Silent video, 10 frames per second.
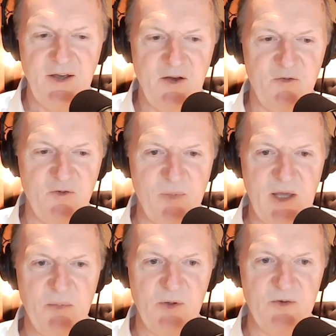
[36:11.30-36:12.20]
for
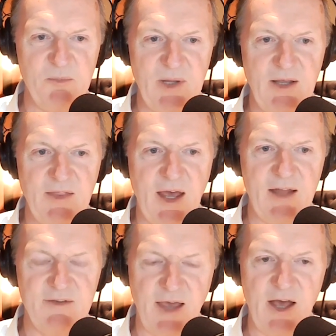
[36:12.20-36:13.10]
people to be
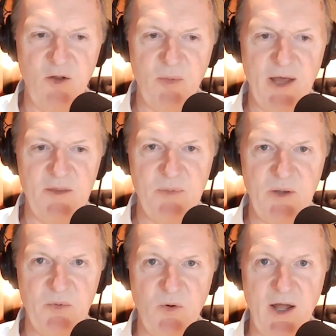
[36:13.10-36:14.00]
there to help other
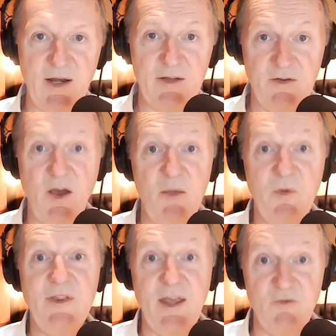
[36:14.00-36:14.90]
people at a
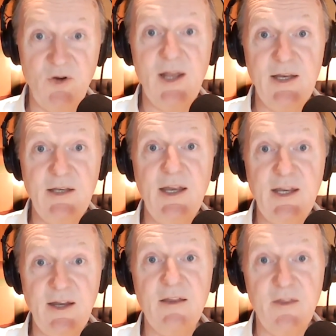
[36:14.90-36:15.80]
time when they really
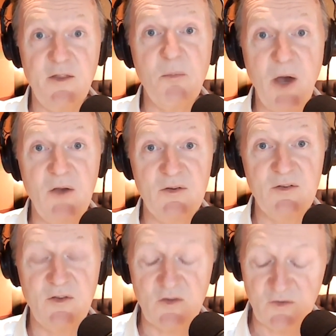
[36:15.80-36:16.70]
need it the
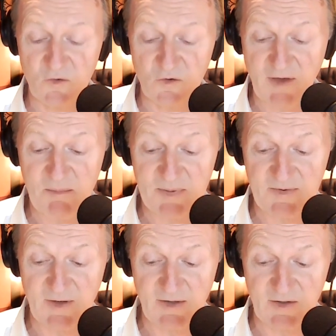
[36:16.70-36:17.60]
most, and the sort of
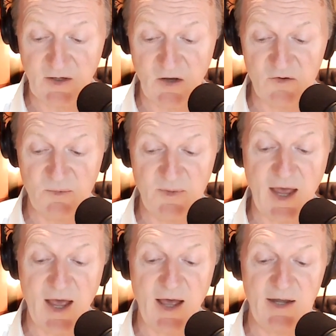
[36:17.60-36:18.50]
empathy that goes with
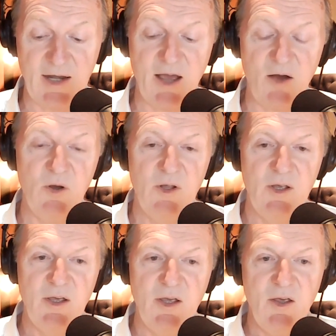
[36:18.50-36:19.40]
that, and how
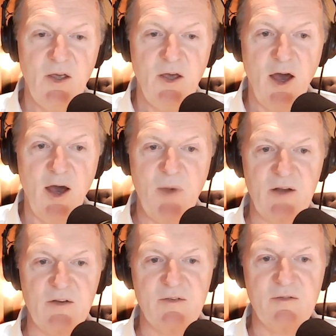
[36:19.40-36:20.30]

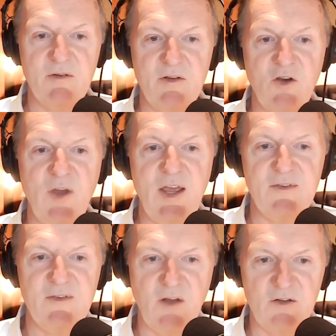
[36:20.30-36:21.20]
amongst career
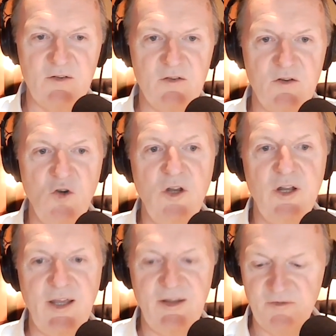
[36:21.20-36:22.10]
starters you're
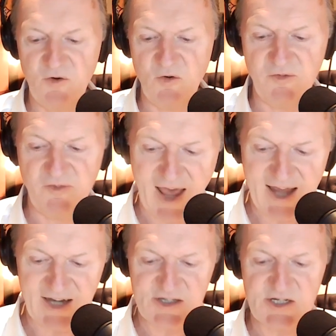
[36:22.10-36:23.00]
looking for
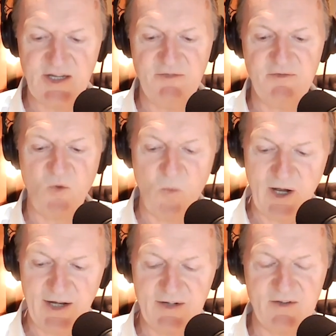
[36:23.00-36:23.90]
energy, for a
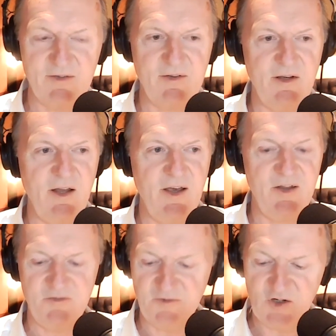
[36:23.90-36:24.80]
willingness to
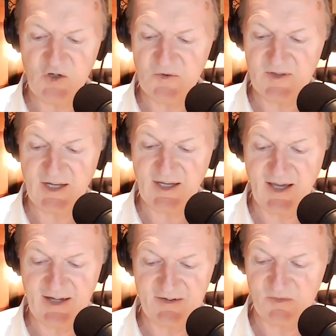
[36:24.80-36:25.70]
learn, for new
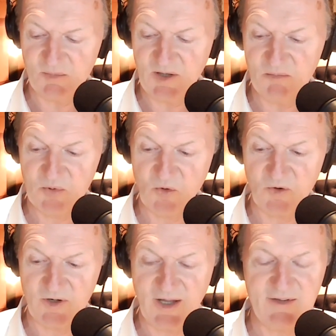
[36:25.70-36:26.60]
thinking to be
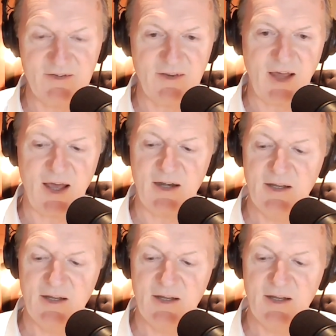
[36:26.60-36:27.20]
brought into that.